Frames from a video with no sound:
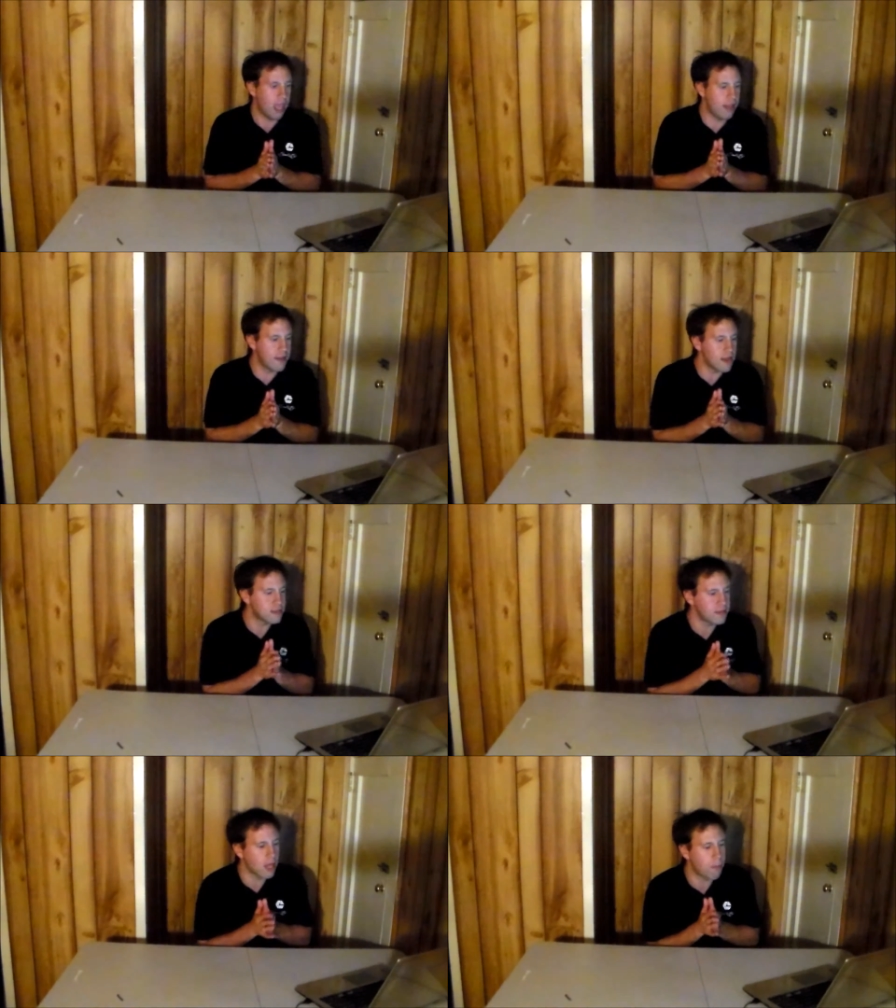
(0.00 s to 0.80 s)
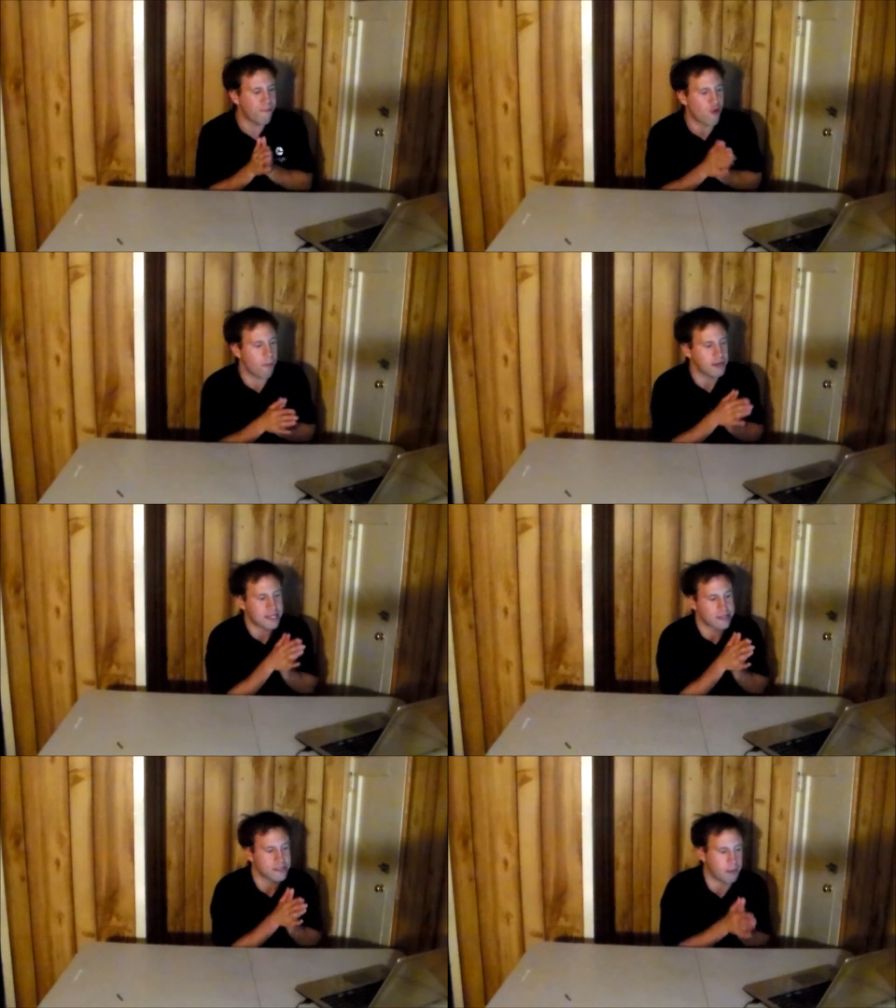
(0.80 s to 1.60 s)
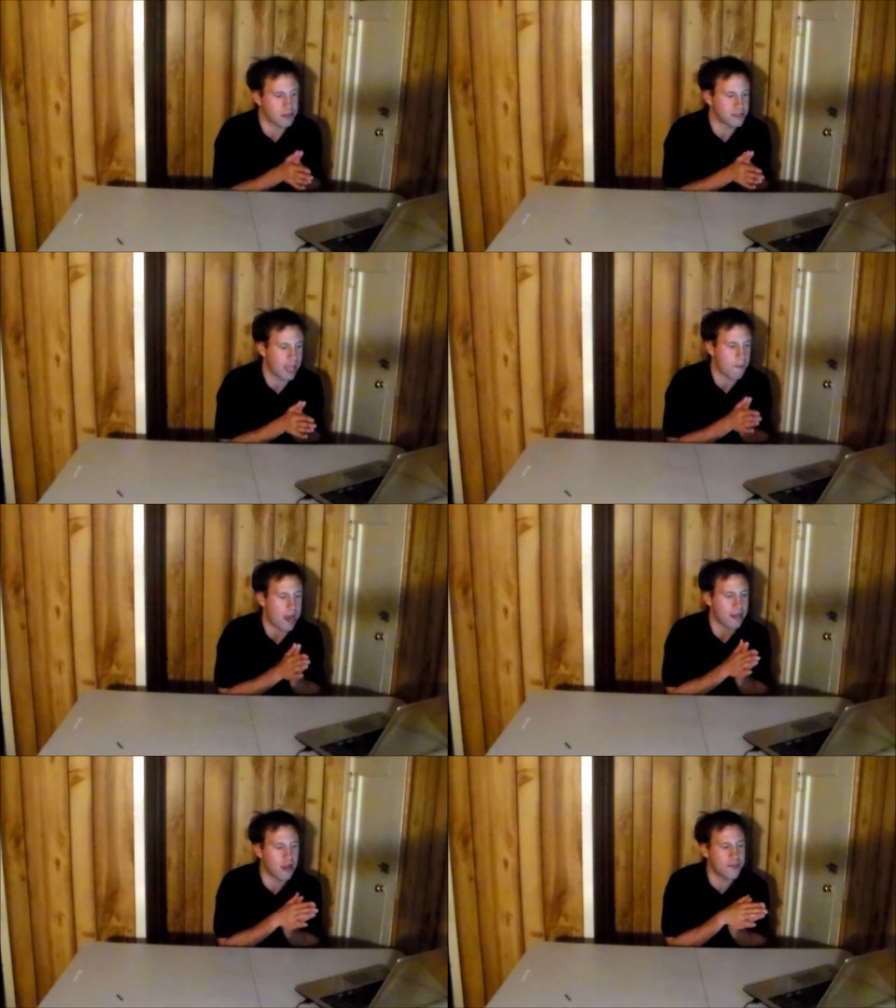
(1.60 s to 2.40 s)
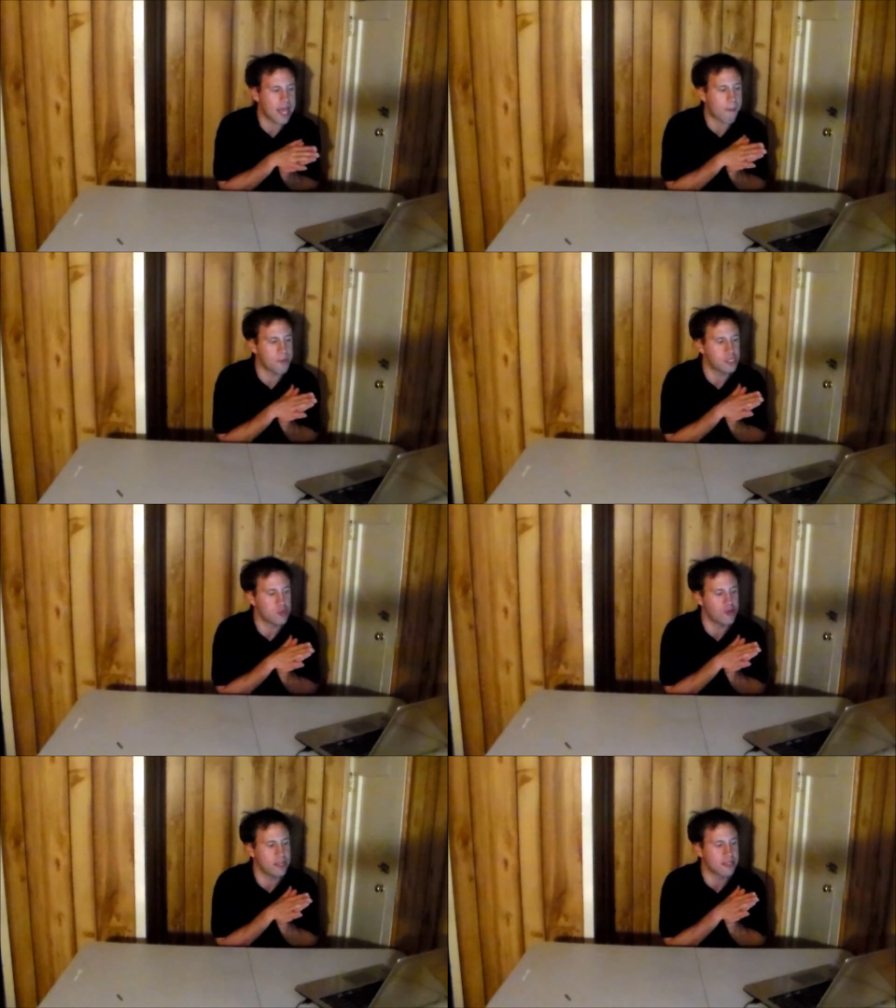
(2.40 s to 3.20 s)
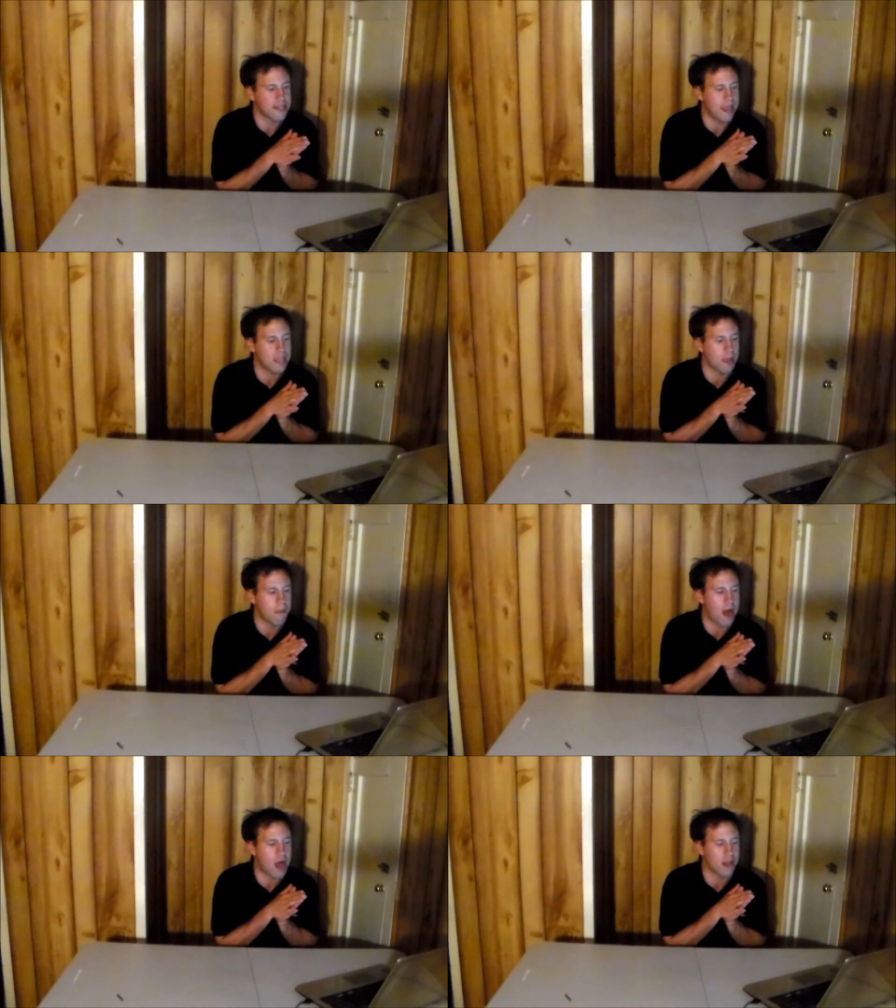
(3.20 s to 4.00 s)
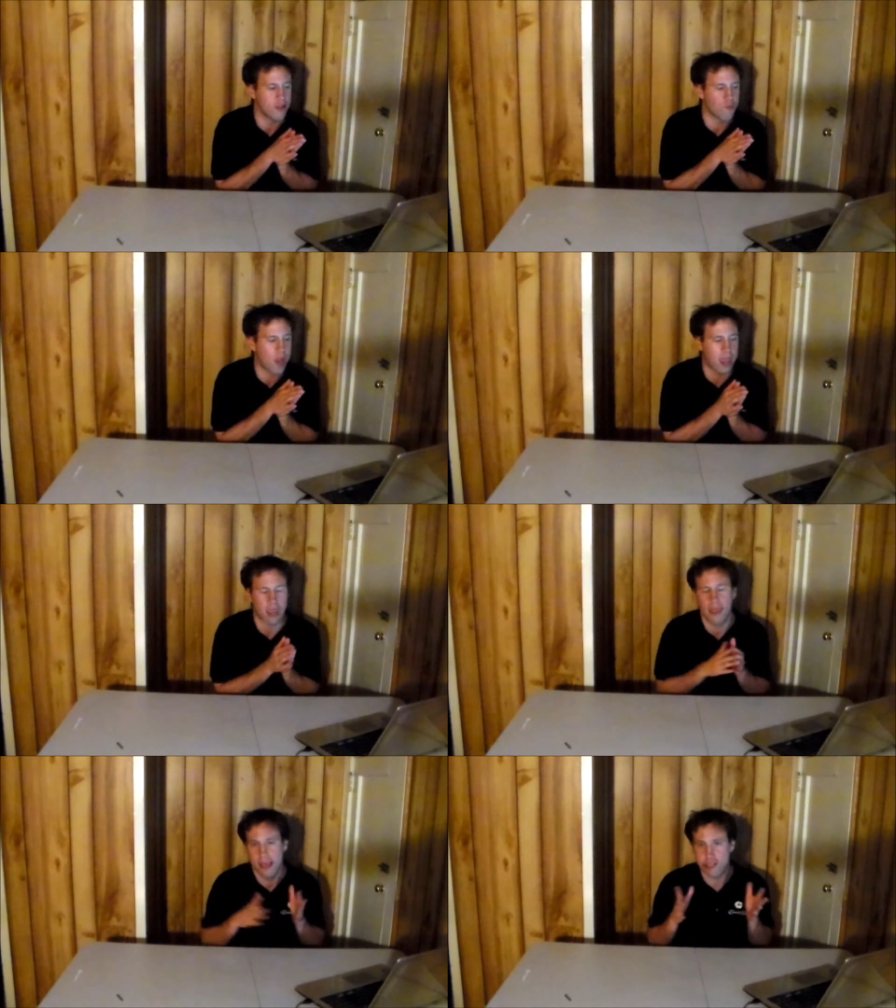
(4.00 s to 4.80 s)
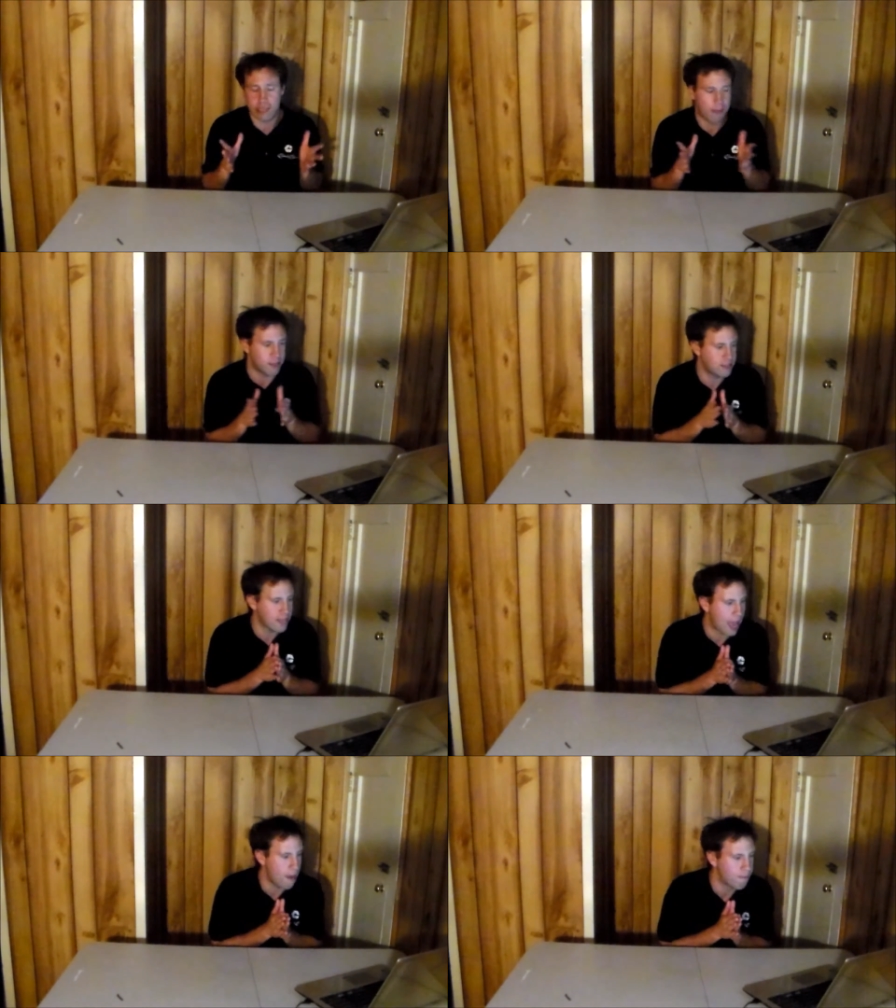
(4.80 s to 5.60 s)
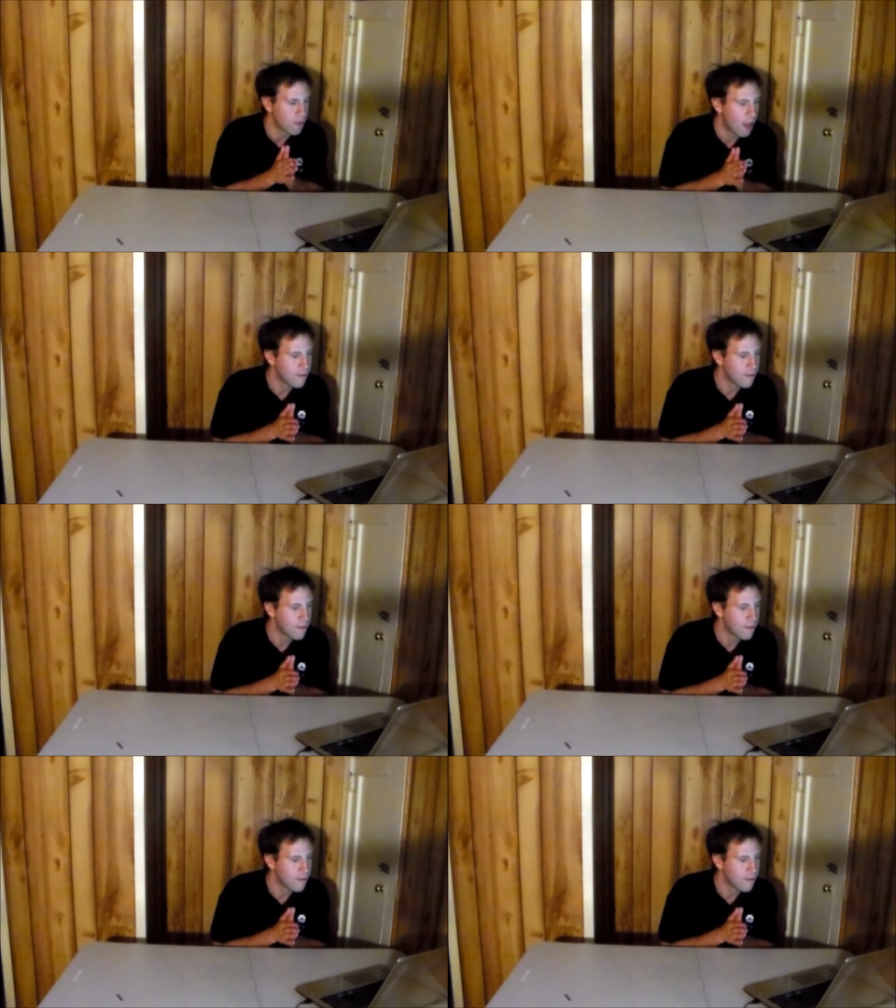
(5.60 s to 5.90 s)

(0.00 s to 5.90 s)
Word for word: He did a stellar performance at SummerSlam. I love the opportunity to take him on in the ring, Sheamus said.